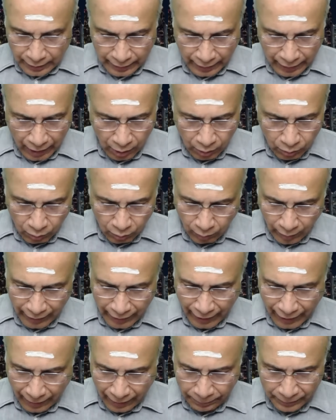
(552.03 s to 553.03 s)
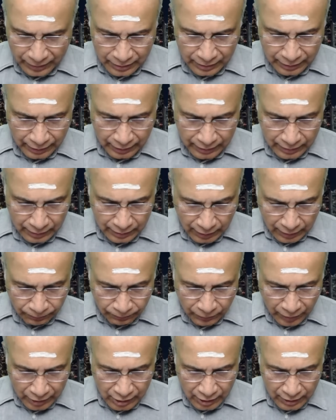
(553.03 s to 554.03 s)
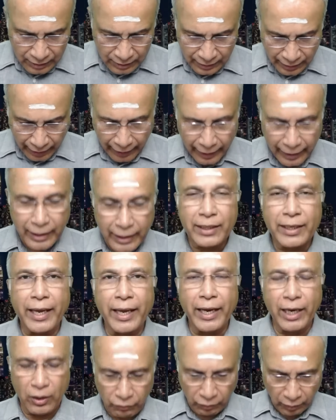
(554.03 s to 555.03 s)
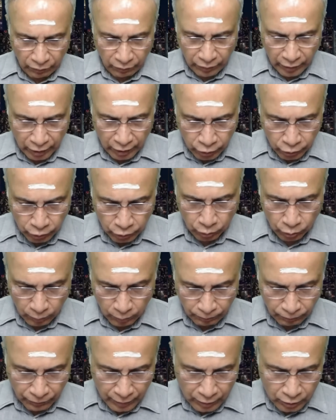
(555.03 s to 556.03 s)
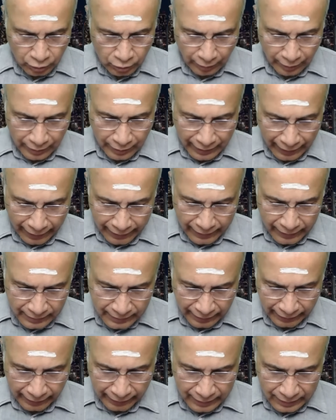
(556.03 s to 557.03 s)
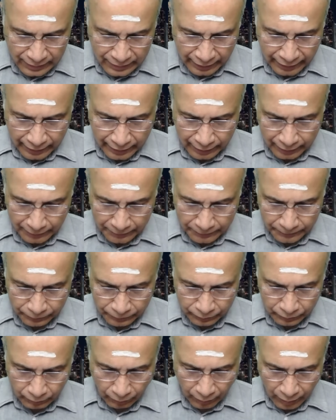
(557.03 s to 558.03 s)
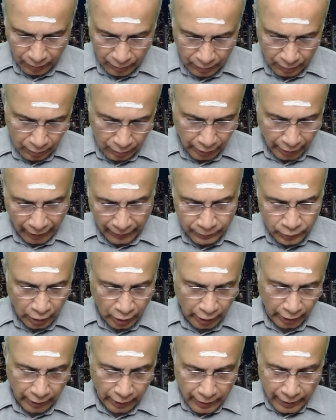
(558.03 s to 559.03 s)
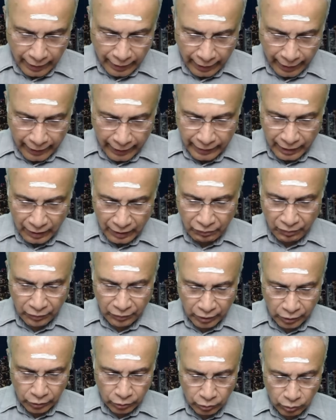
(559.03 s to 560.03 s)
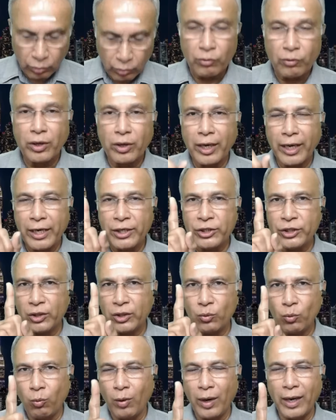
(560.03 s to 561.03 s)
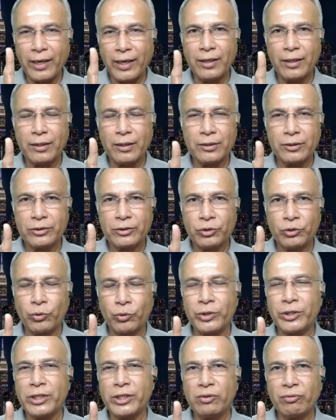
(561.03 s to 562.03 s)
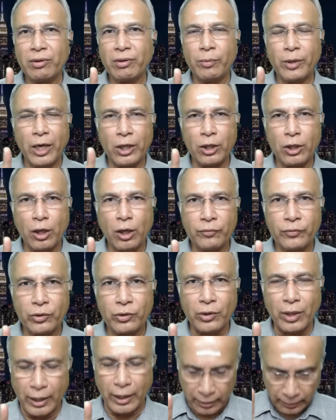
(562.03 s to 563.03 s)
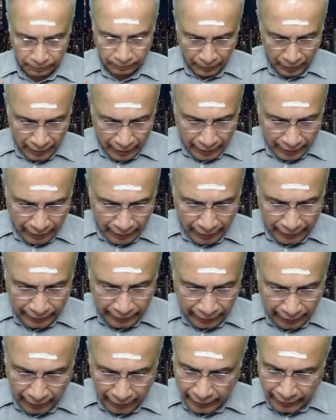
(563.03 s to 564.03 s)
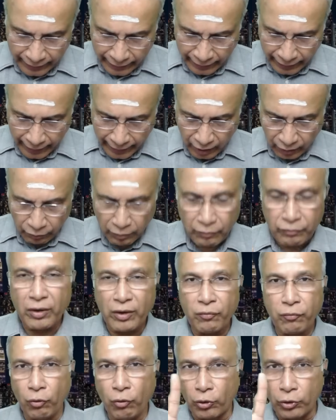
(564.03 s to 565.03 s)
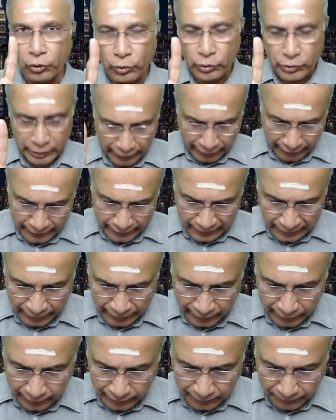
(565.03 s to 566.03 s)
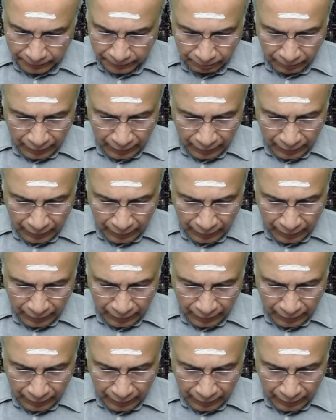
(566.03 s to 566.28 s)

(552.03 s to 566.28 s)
Now, what happens is, this is 8:08:52. So 9 seconds later, okay, I'm sorry, 8:08:52, engine 1 switches from cutoff to run. At 8:08:54, 2 seconds later,